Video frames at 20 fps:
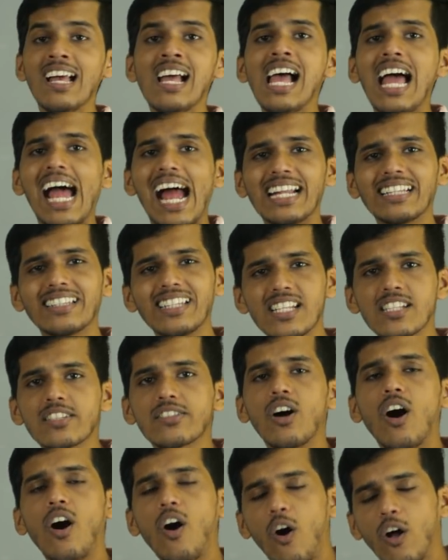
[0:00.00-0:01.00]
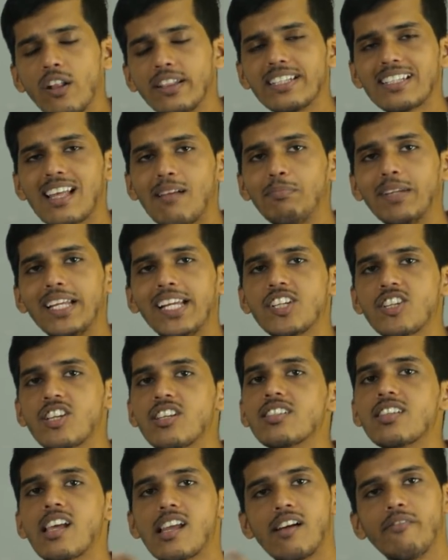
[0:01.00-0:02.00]
and all these applications
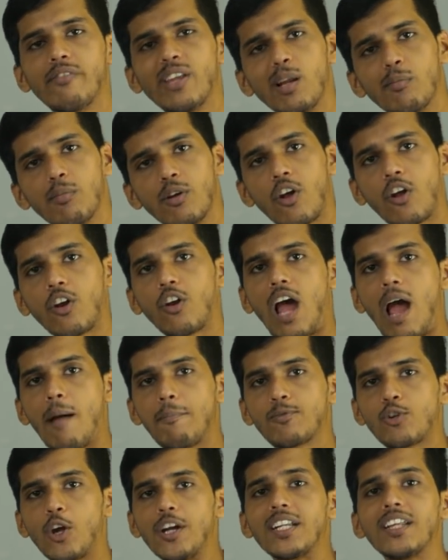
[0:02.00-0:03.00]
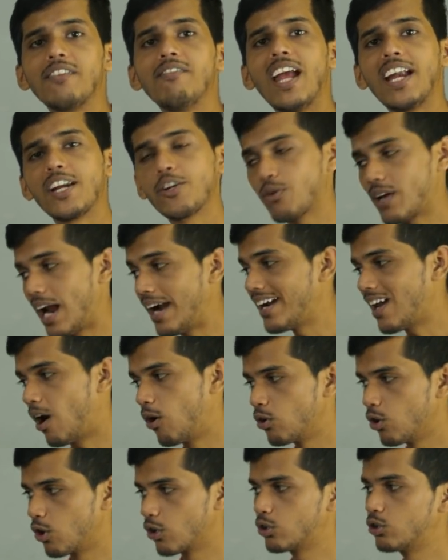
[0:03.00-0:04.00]
are available on Aptoide TV, and you can
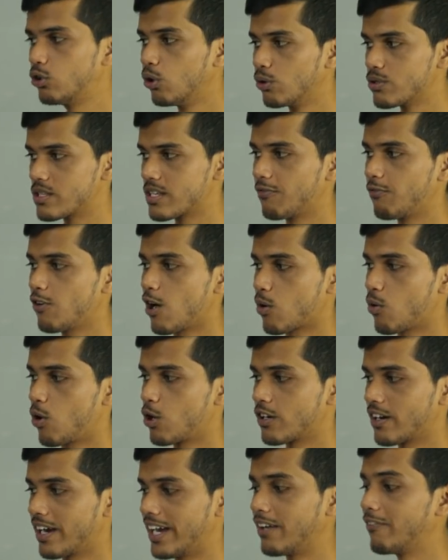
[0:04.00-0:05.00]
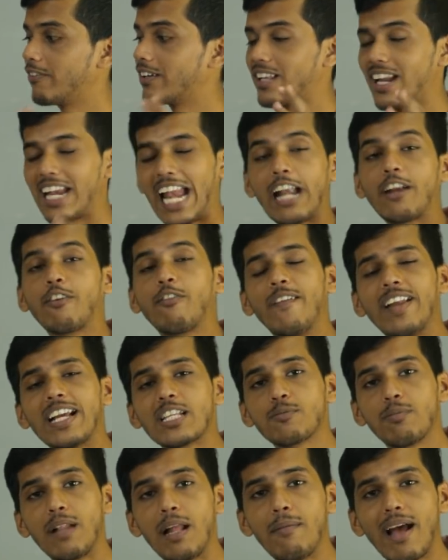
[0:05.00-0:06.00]
download those. If you are wondering whether Netflix
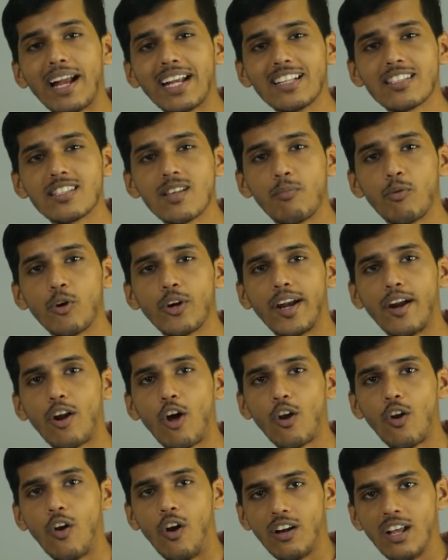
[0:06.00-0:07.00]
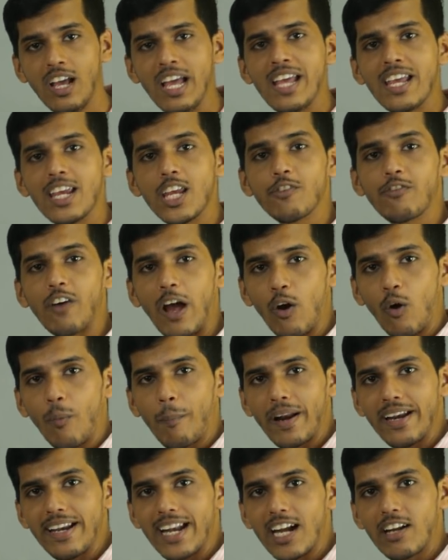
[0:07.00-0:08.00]
playback is supported or not, if I
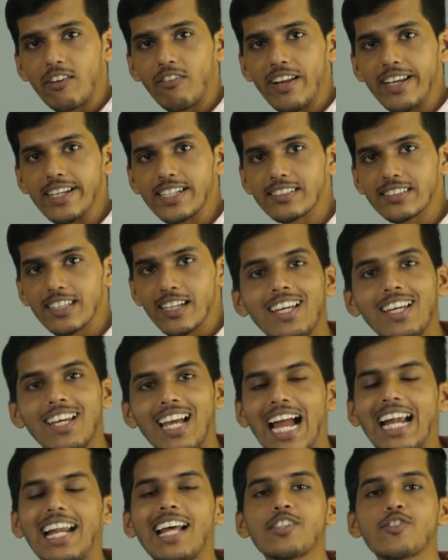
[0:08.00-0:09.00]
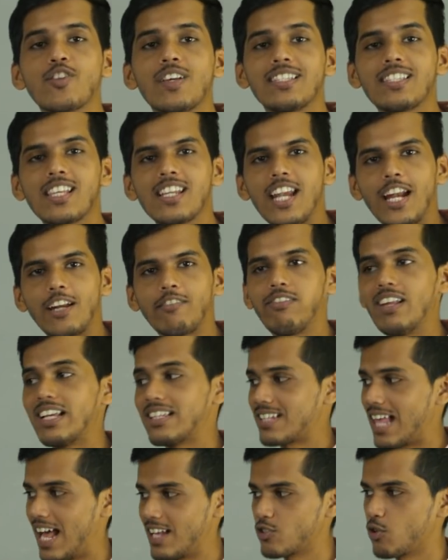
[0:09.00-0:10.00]
open Netflix, and as you can see, Netflix
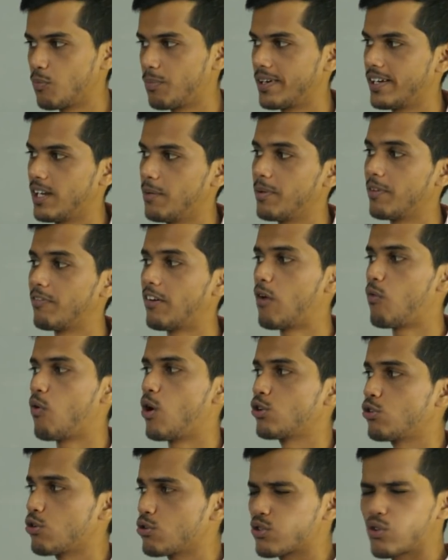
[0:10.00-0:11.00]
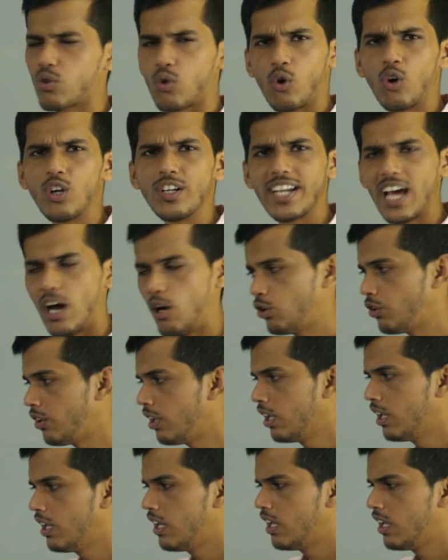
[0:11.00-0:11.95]
has opened up. If I want to scroll down,